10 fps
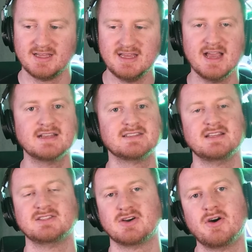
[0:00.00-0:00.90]
he has
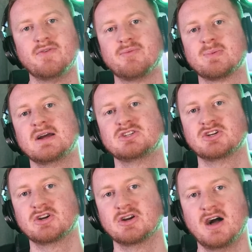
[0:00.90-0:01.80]
a ton of
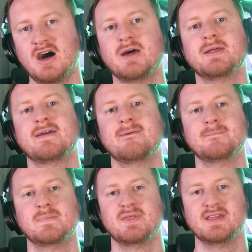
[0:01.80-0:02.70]
pressure on
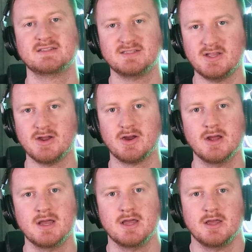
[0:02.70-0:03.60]
him this
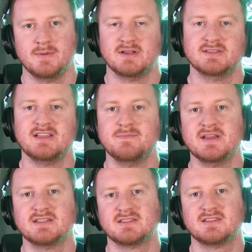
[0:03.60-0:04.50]
year because he
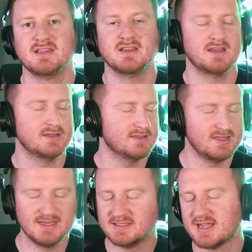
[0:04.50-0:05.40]
missed the
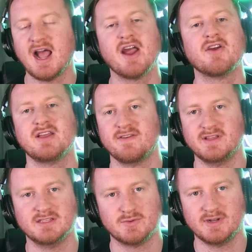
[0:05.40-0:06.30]
entirety
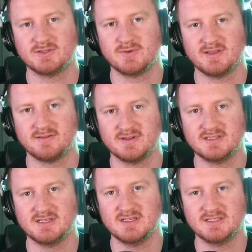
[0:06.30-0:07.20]
of the
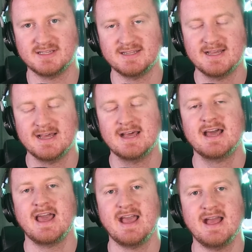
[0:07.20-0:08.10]
2023 season,
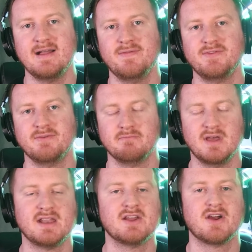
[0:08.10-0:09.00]
and
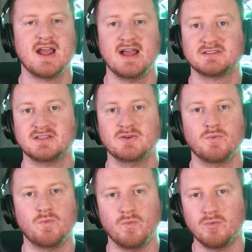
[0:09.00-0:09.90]
many are
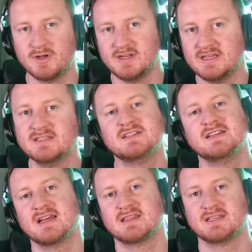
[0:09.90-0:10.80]
asking, what is
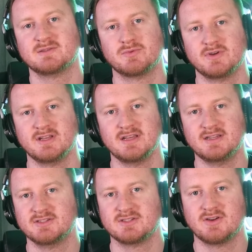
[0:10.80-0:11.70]
he at this point
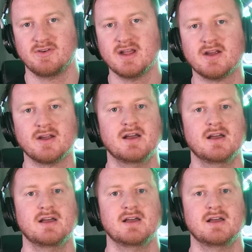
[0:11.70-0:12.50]
in his career?